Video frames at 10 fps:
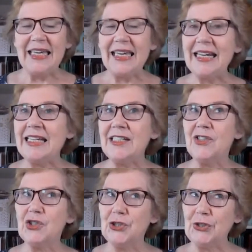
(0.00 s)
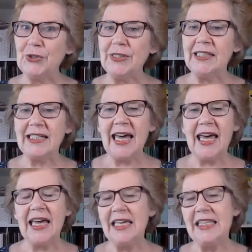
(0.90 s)
It is
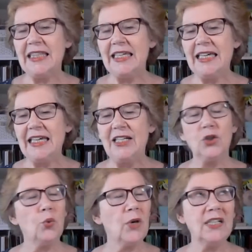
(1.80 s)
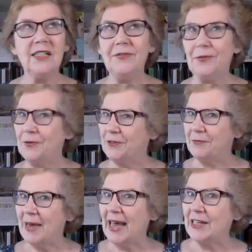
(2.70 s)
Tuesday, the 24th
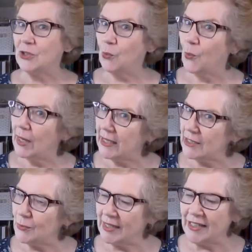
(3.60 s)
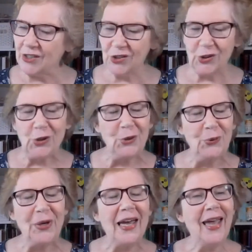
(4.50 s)
of May, 2022